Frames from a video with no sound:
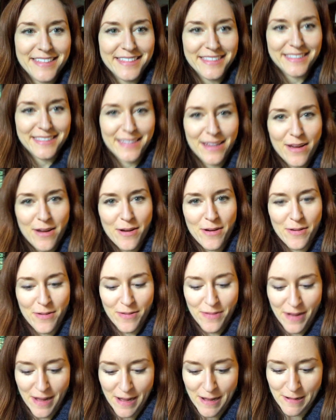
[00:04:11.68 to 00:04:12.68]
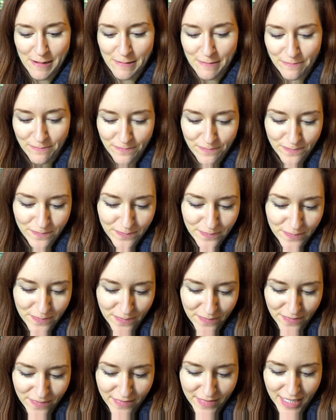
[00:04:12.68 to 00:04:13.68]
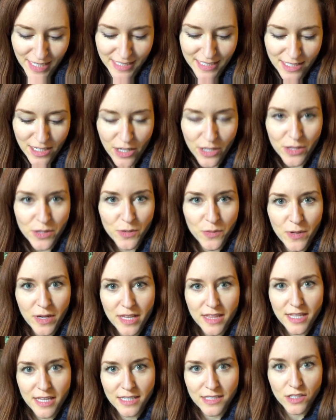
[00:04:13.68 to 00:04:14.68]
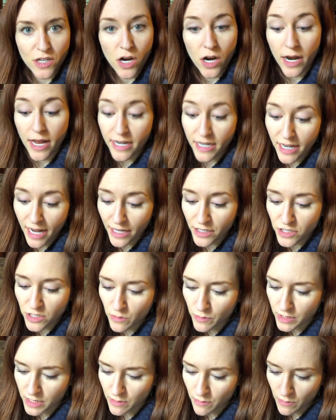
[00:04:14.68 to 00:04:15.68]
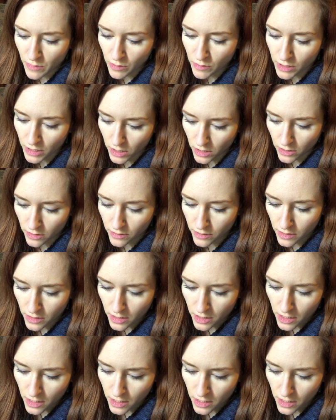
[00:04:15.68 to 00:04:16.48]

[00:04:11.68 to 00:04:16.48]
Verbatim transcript: So it's called The Way Things Are. And it actually was a musical